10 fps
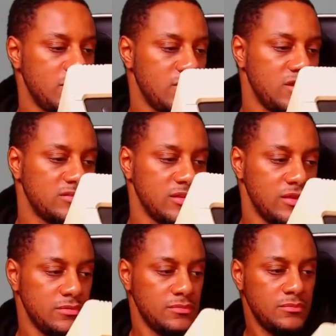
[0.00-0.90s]
That's
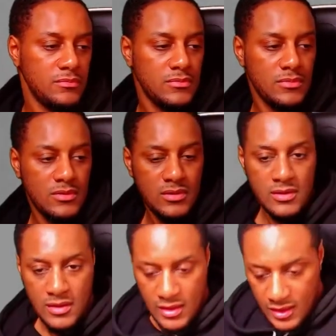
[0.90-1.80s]
in.
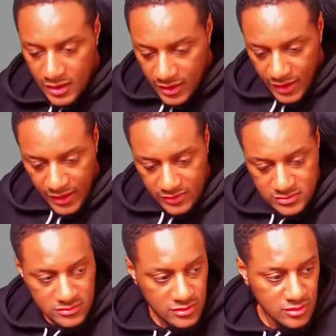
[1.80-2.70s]

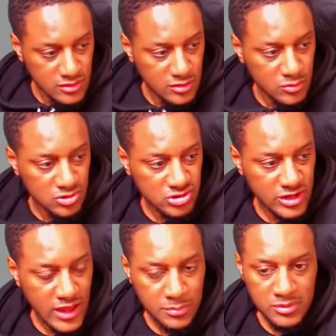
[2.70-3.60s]
And what should
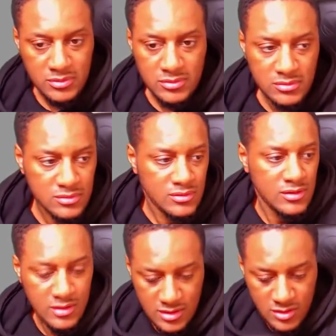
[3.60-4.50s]
happen,
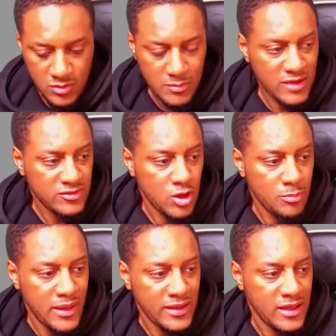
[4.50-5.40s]
you might have to go
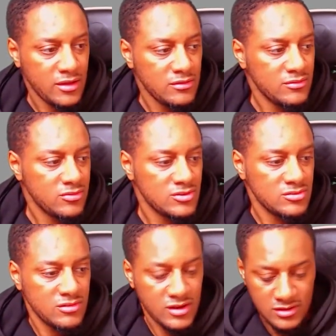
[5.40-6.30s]
back out for it to
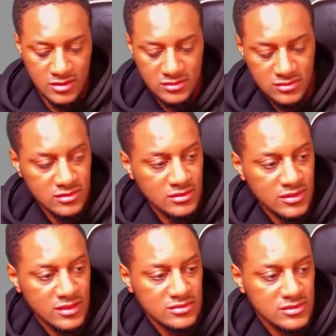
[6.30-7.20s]
recognize
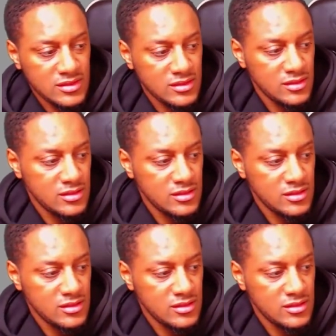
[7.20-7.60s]
that it's there.